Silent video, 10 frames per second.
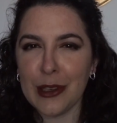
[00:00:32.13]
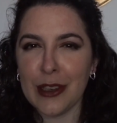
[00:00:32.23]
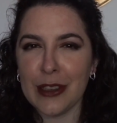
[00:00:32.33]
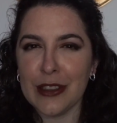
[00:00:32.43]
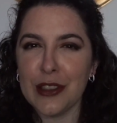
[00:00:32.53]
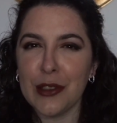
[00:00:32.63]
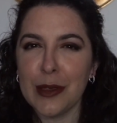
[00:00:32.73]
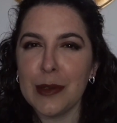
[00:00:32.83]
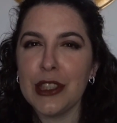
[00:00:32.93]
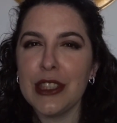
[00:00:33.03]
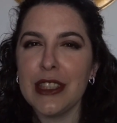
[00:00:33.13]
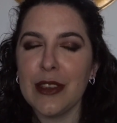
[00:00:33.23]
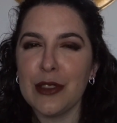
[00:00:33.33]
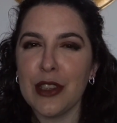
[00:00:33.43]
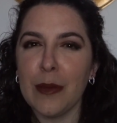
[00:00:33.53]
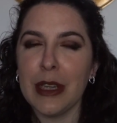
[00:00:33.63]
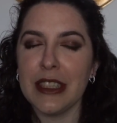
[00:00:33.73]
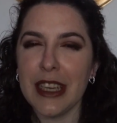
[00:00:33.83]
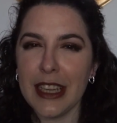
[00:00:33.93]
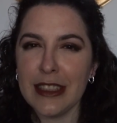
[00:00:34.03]
on a sewing machine that was on my
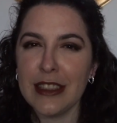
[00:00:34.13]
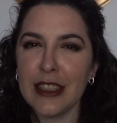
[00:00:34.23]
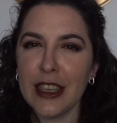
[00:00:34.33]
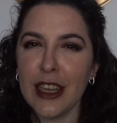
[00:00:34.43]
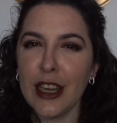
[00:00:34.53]
desk,